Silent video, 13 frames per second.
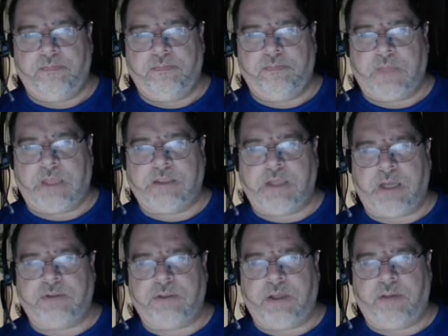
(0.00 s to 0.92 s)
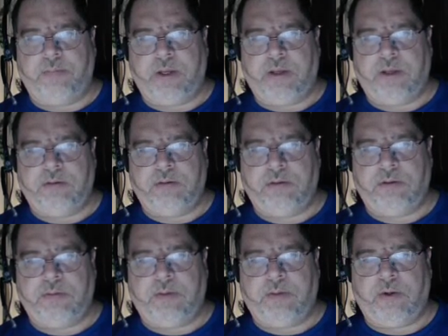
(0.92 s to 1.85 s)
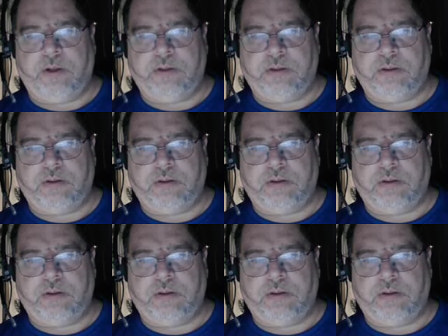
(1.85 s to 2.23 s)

That's actually not bad, speed-wise.